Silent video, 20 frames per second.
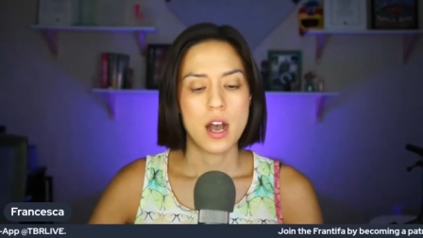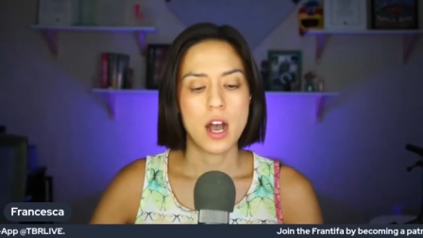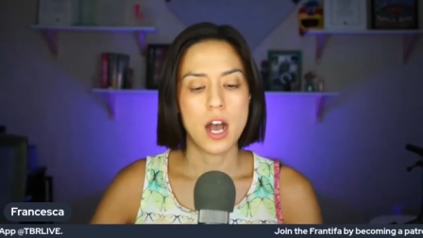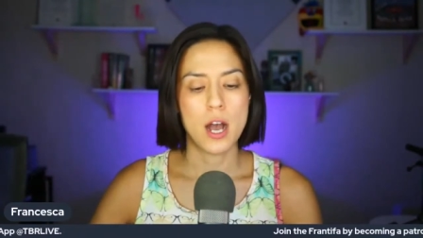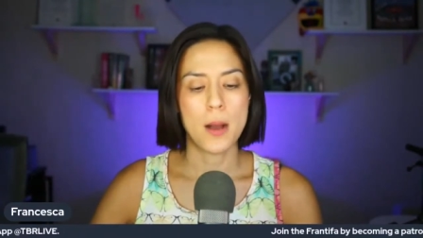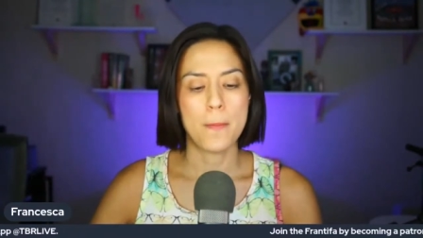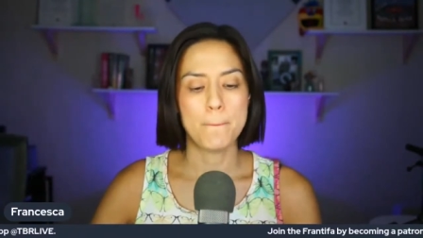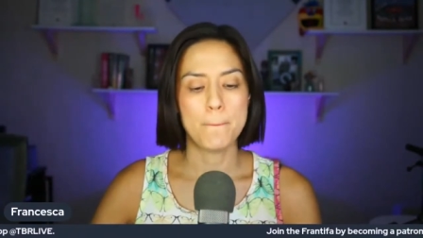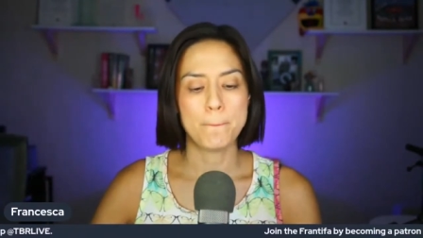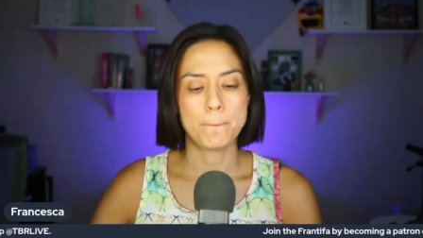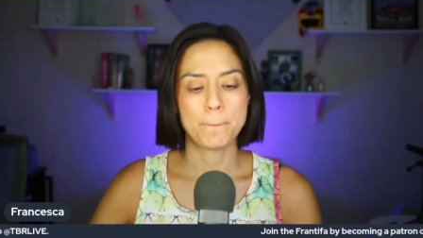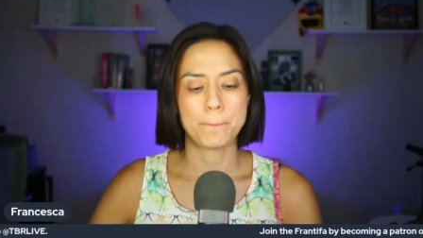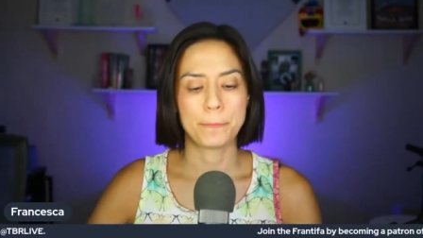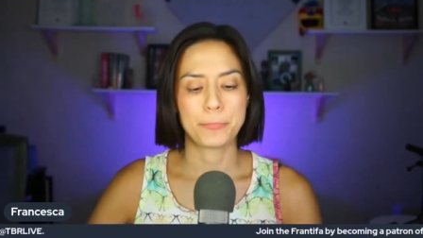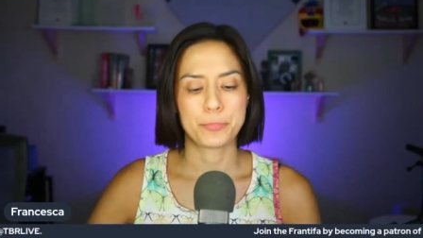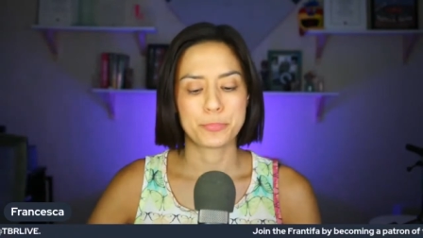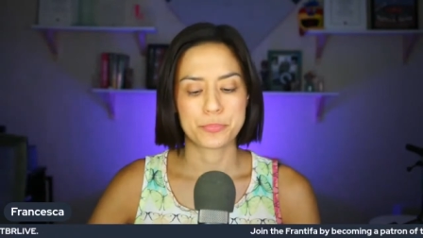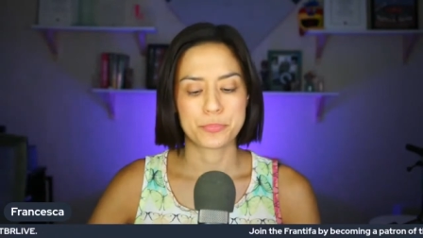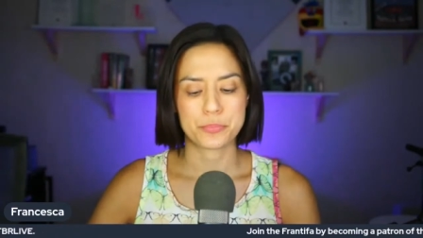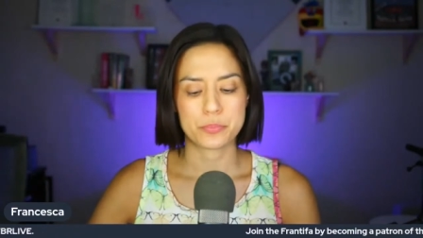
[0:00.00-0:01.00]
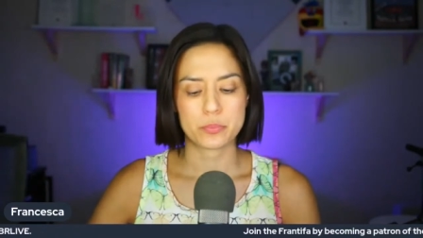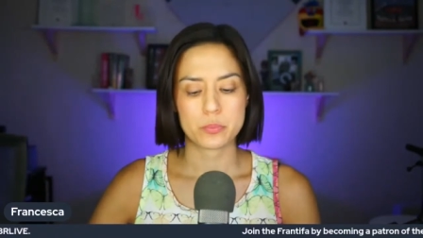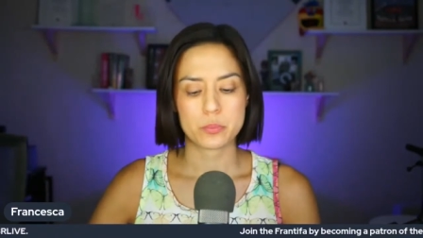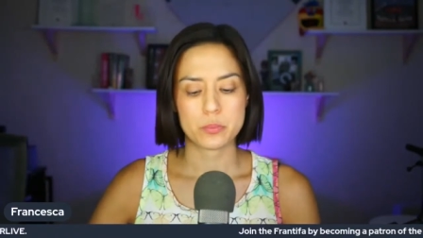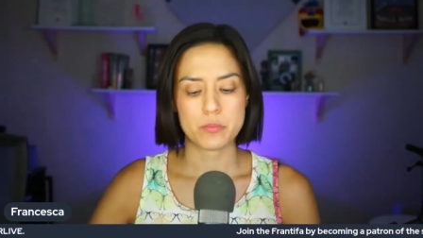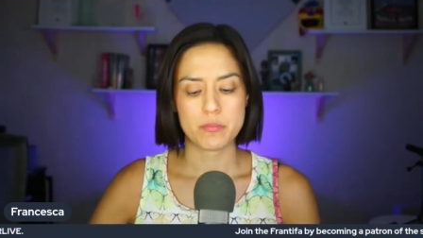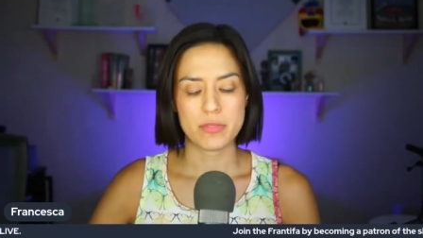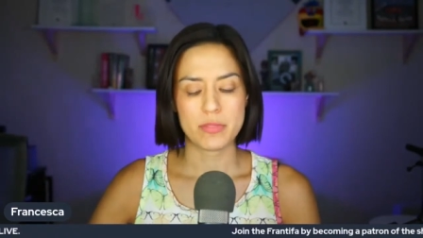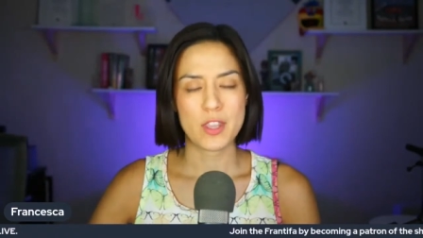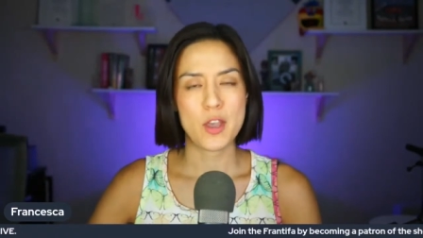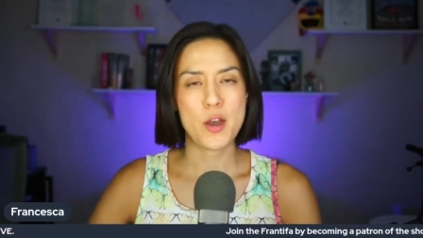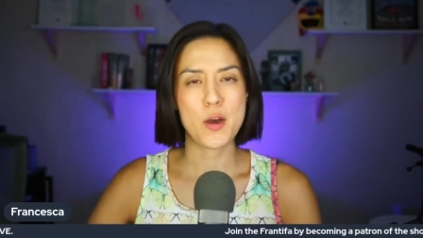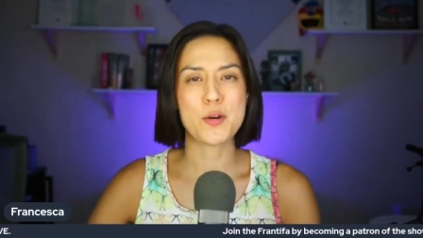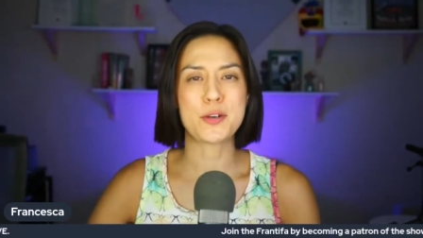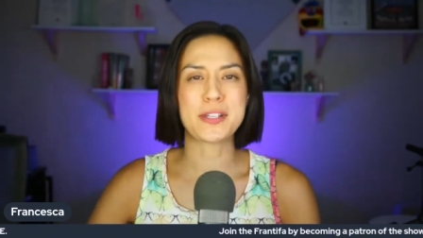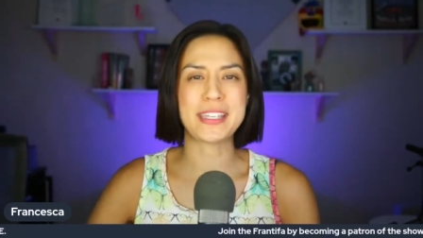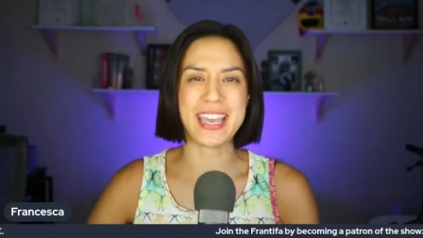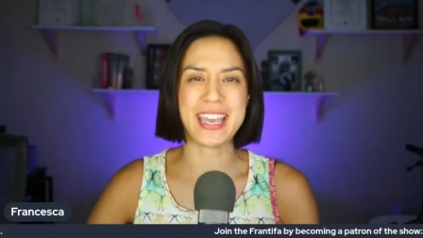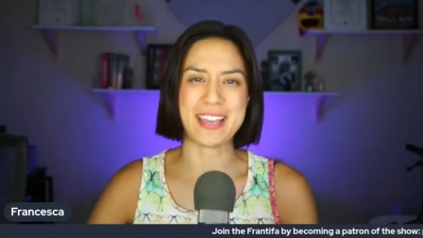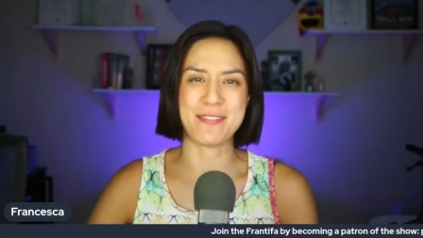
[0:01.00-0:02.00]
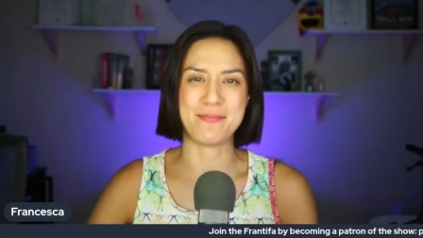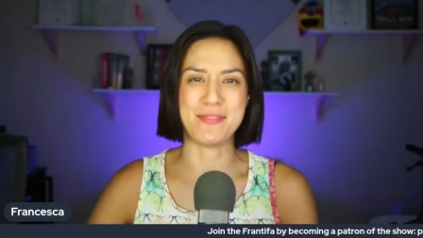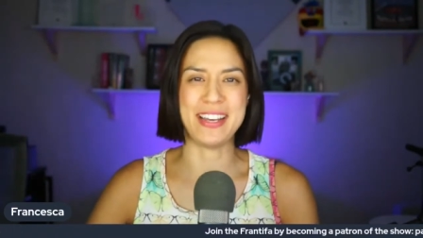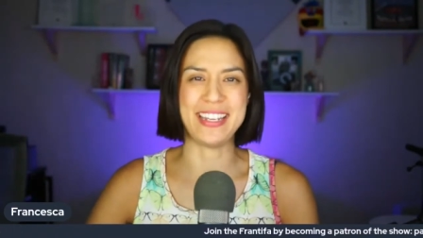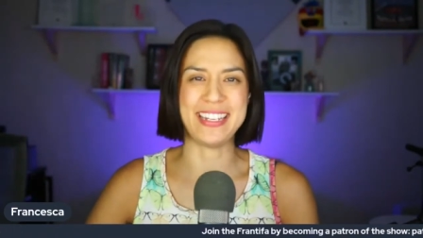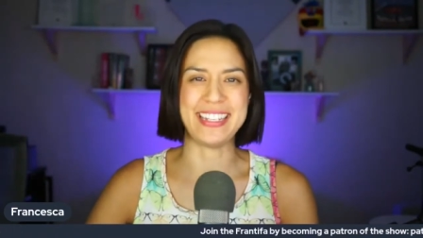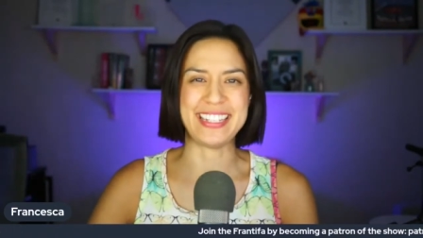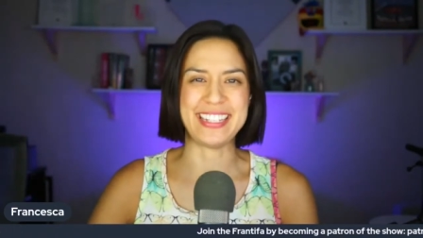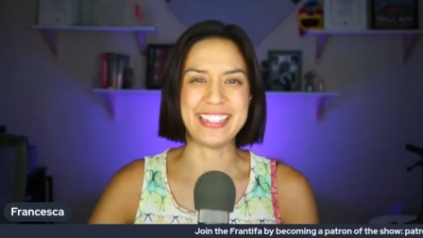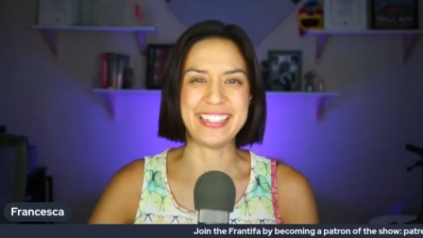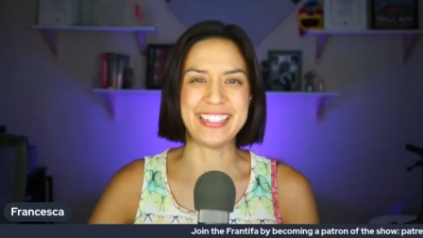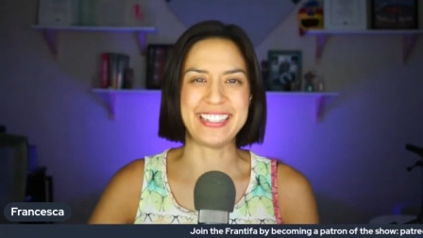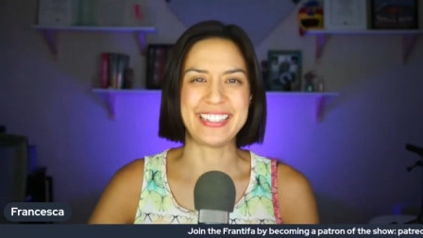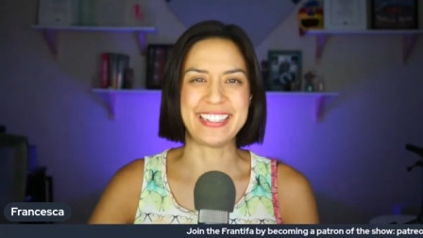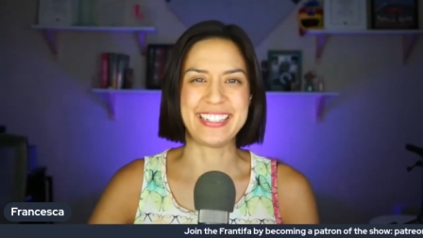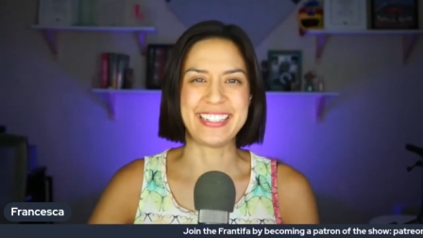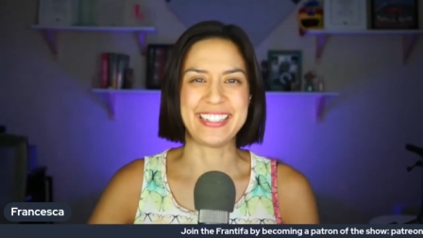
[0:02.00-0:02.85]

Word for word: Um okay, buddy.